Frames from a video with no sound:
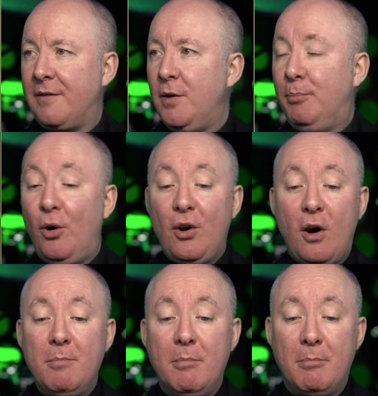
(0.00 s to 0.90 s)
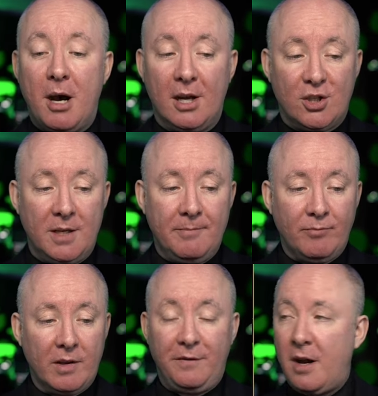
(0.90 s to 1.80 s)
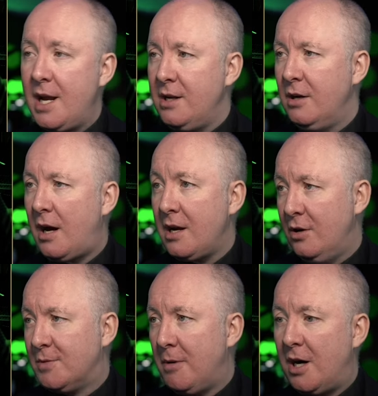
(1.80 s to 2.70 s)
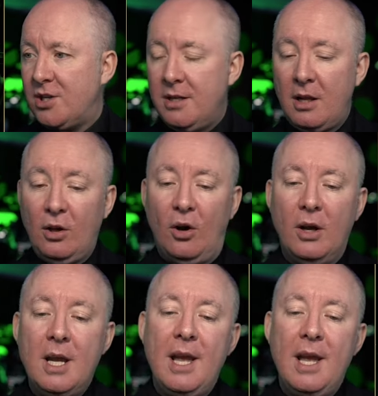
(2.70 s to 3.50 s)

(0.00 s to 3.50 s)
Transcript: If you bought it on margin, if I use margin a lot.